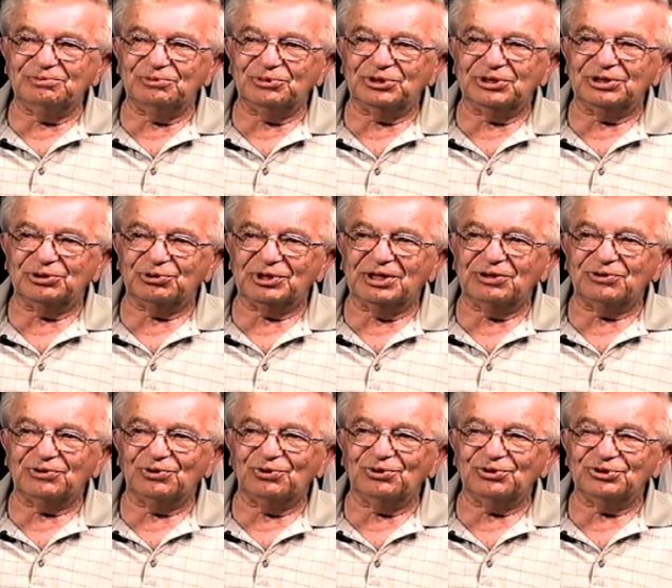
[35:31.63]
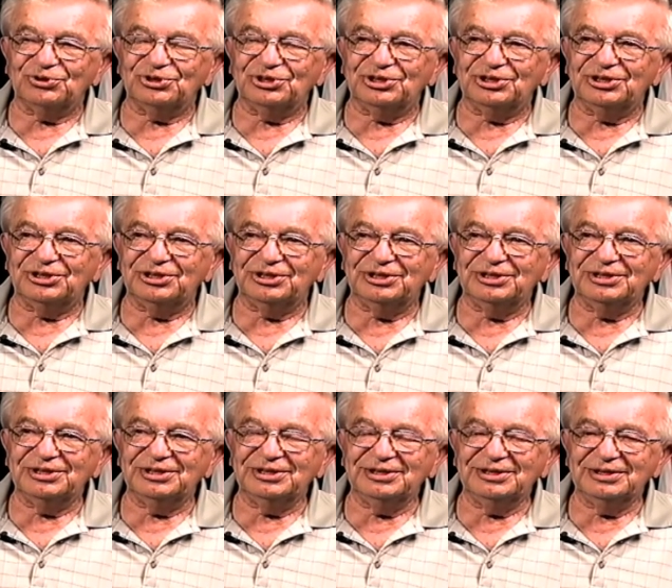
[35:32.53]
The ground soldier did.
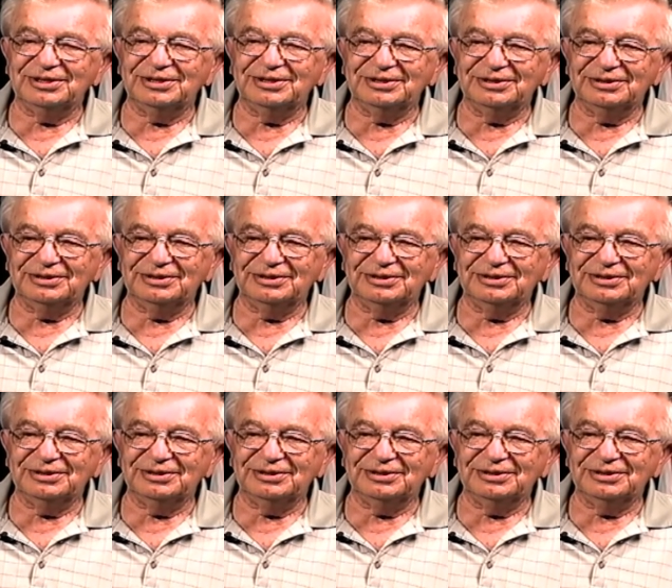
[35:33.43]
Mm-hmm.